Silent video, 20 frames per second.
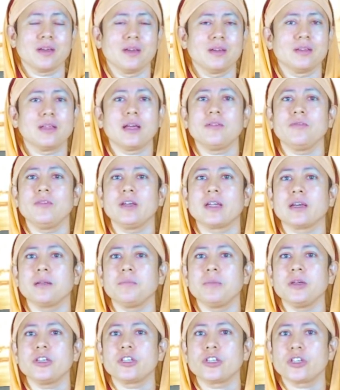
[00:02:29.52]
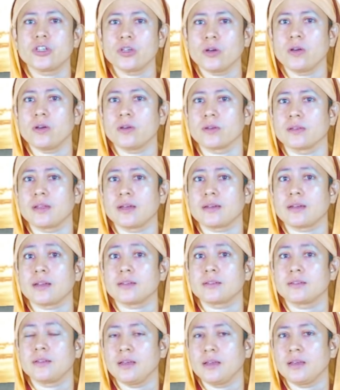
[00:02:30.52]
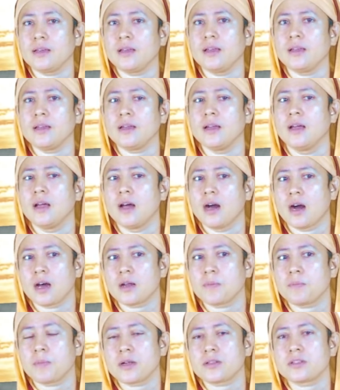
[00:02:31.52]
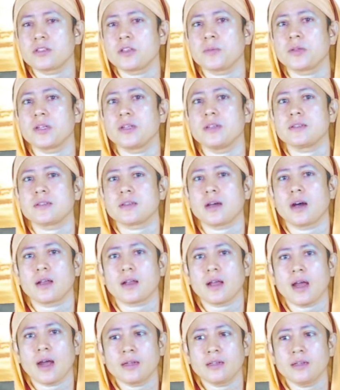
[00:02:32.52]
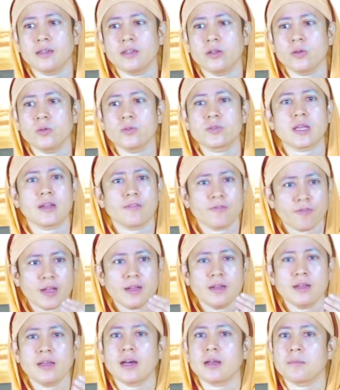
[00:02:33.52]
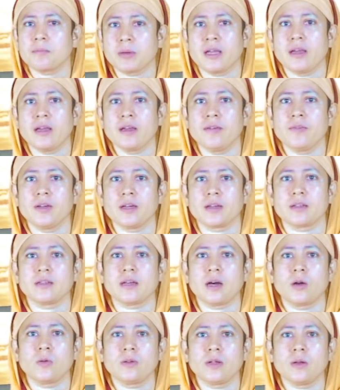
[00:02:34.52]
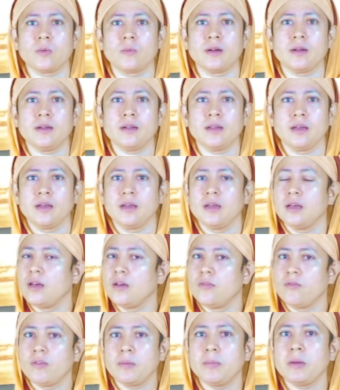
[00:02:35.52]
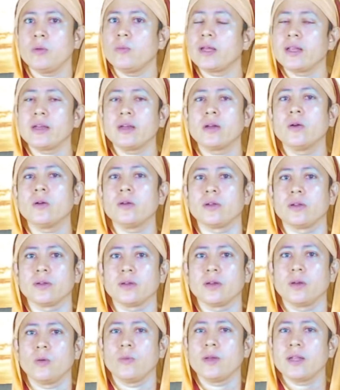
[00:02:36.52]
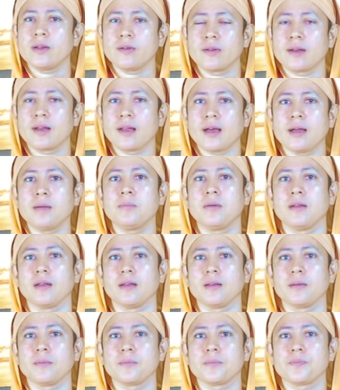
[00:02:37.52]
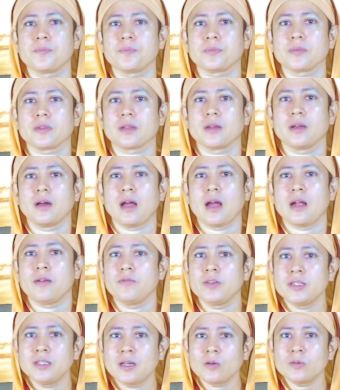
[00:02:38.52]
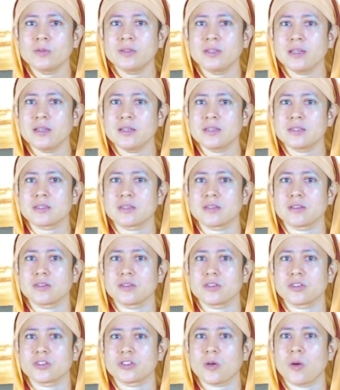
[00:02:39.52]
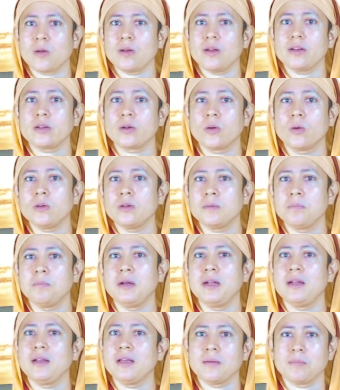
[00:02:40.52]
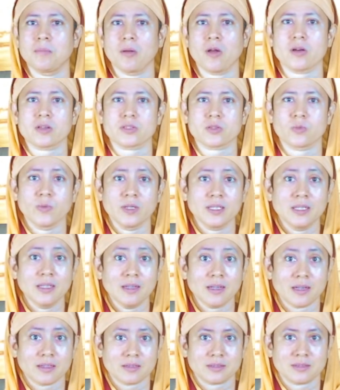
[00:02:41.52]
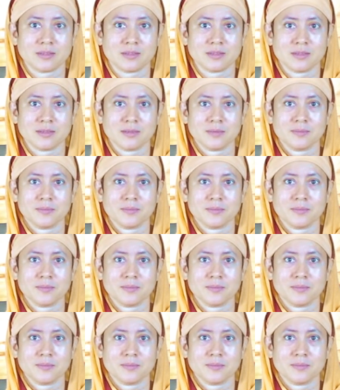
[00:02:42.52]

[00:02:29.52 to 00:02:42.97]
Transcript: then we can be sure that our thinking, our perceptions, our attitudes, and finally our behavior in the outer world will be very good, very reliable. And without these solid, good building blocks within us,